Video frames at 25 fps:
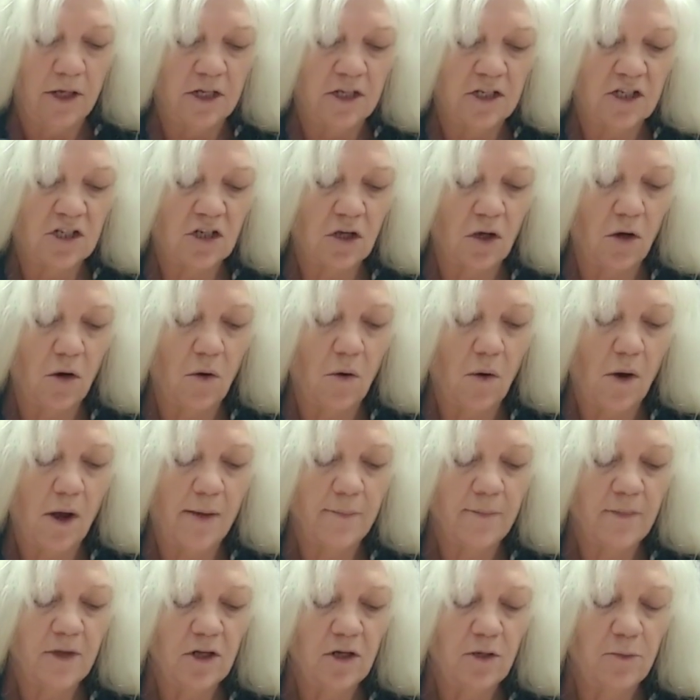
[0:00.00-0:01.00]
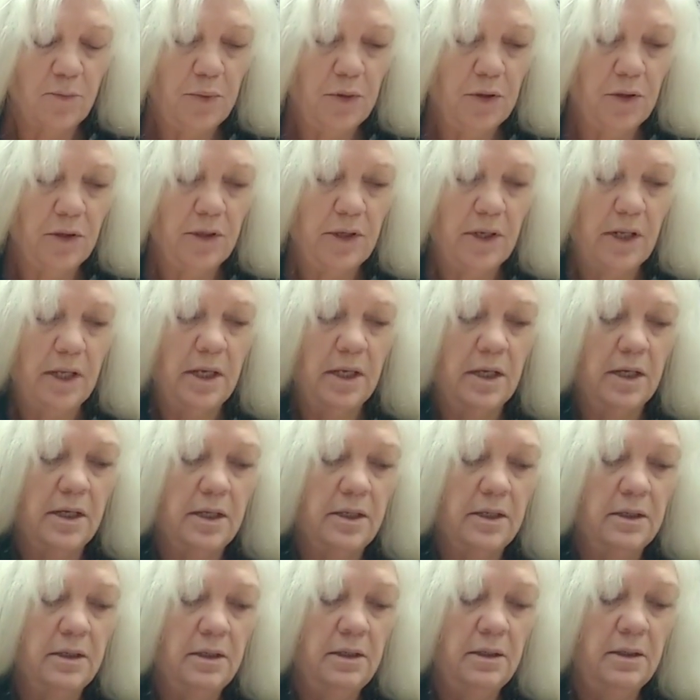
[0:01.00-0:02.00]
So I'm going to put
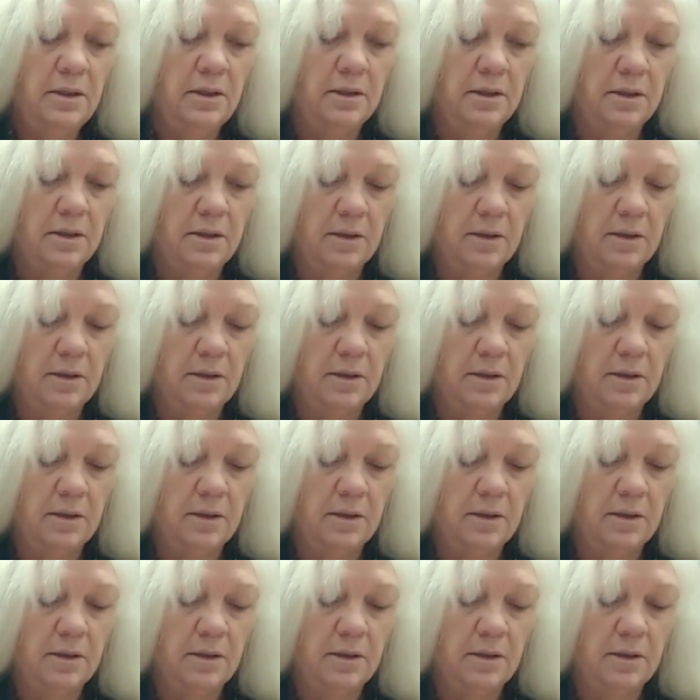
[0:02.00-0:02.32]
in